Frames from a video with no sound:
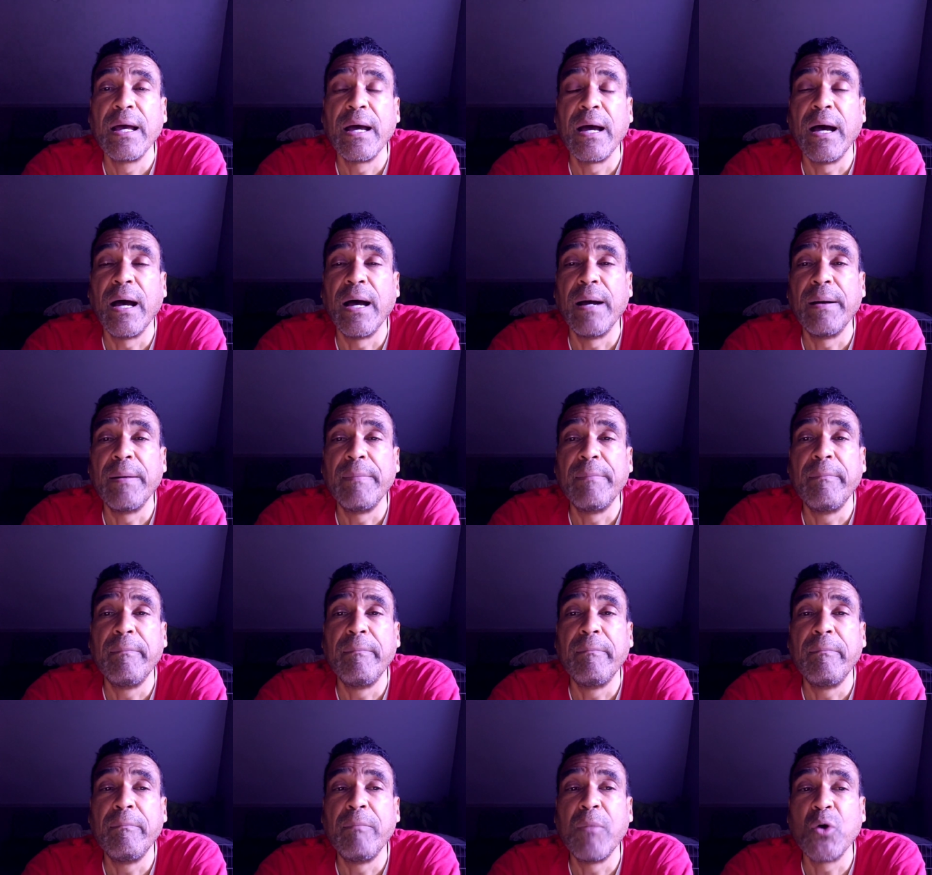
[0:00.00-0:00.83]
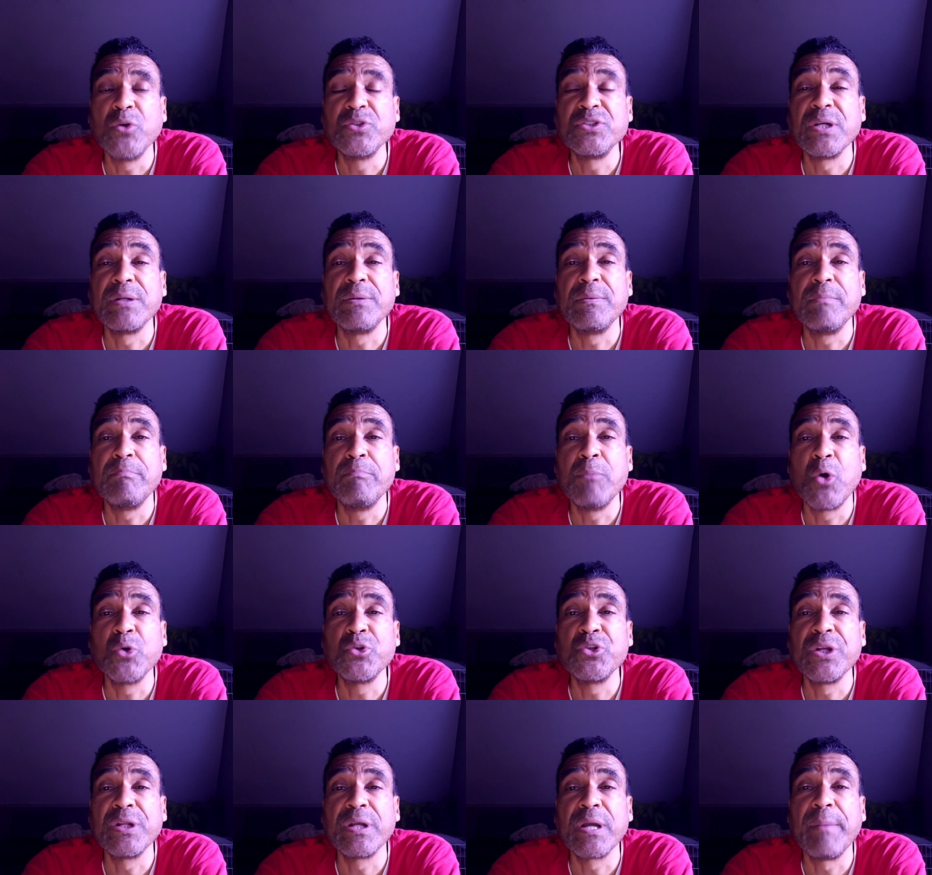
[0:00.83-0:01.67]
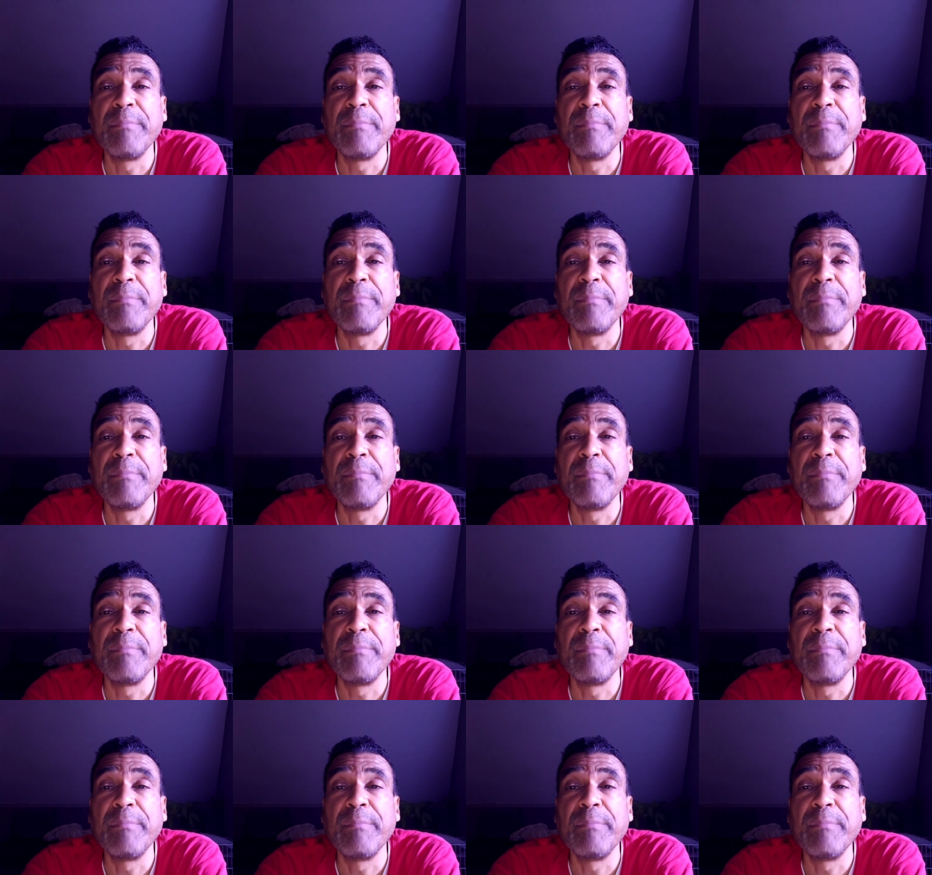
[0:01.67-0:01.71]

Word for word: uh, motion, motion